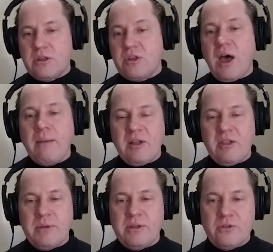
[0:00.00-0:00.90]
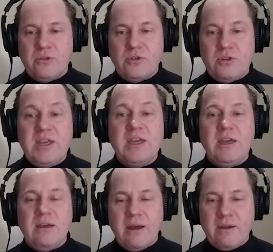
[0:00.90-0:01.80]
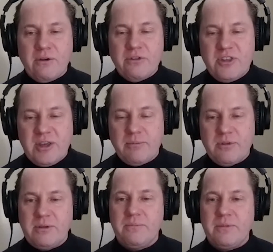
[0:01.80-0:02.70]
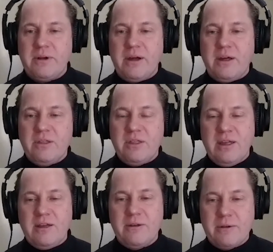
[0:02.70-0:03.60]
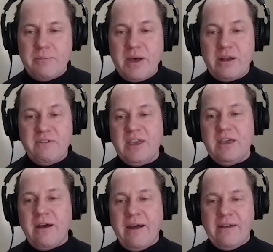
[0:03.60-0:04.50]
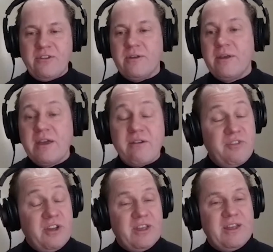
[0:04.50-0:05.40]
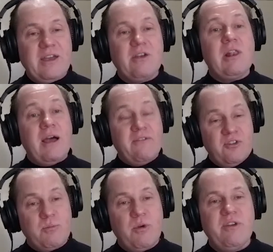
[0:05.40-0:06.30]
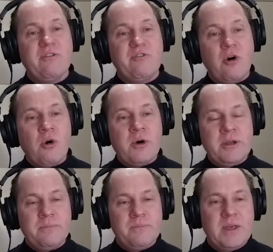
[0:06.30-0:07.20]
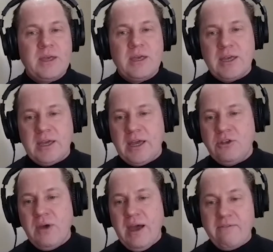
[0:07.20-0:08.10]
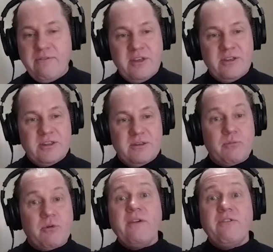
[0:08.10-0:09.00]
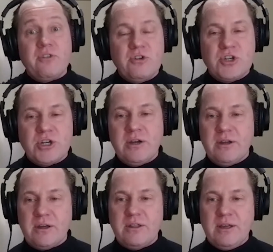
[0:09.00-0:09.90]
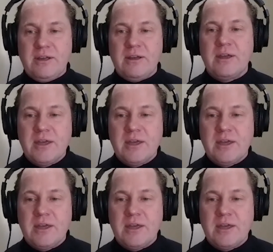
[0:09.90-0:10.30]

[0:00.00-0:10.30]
time element to the Ikigai concept. I think a part of Ikigai is feeling that your life is moving forward and you have this bright future. I think